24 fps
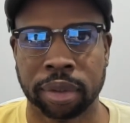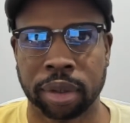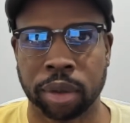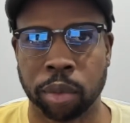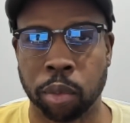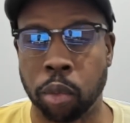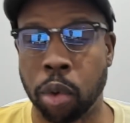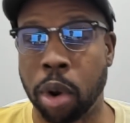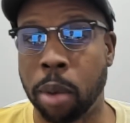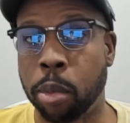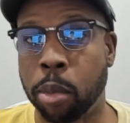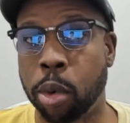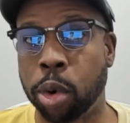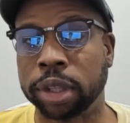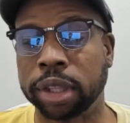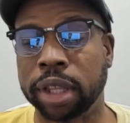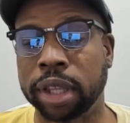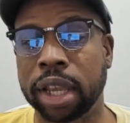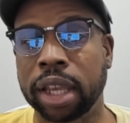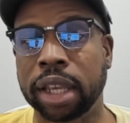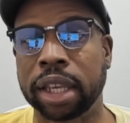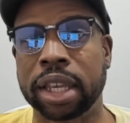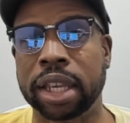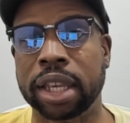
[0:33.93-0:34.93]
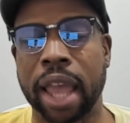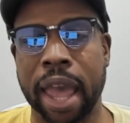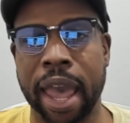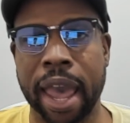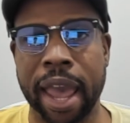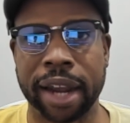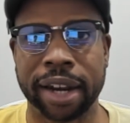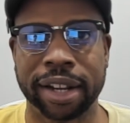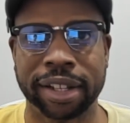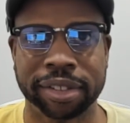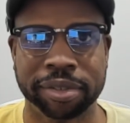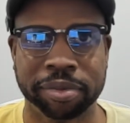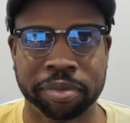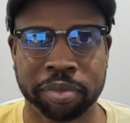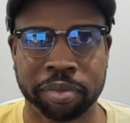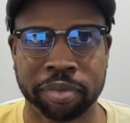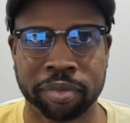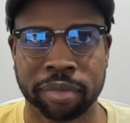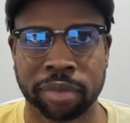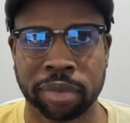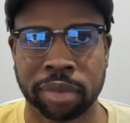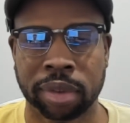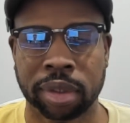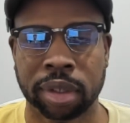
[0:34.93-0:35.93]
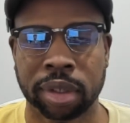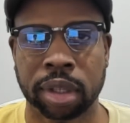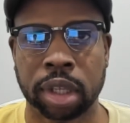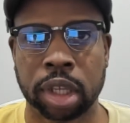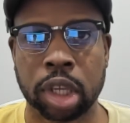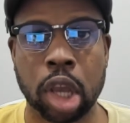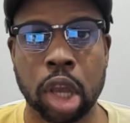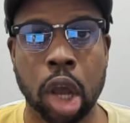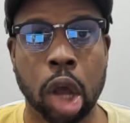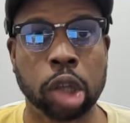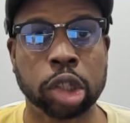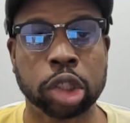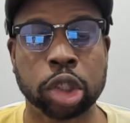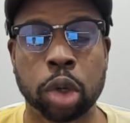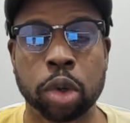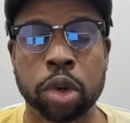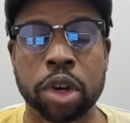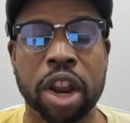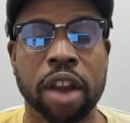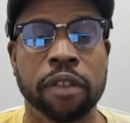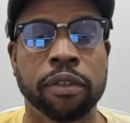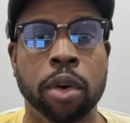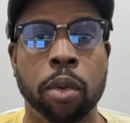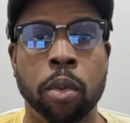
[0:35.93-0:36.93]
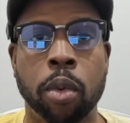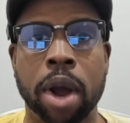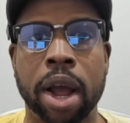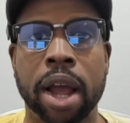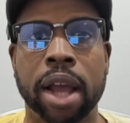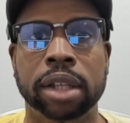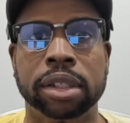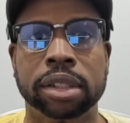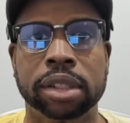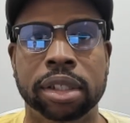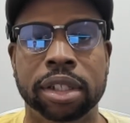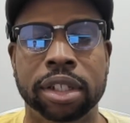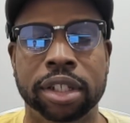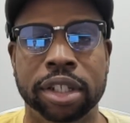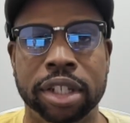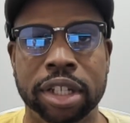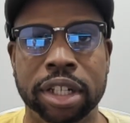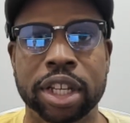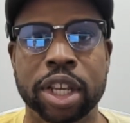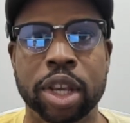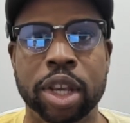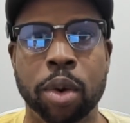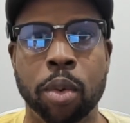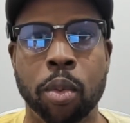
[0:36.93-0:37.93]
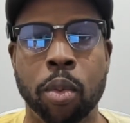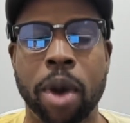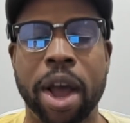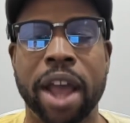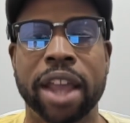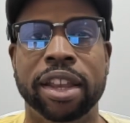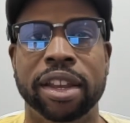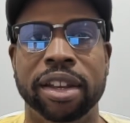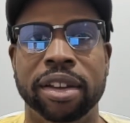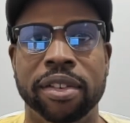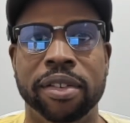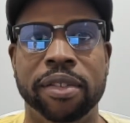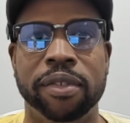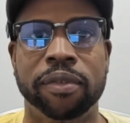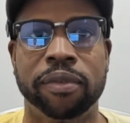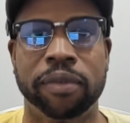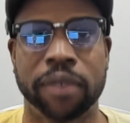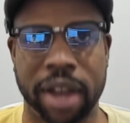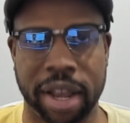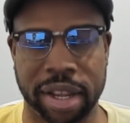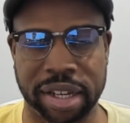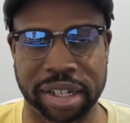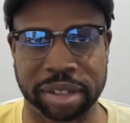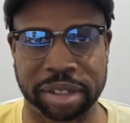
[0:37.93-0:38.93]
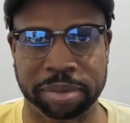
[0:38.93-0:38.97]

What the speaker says: One more thing he added, he also never watched Dillian Whyte fight.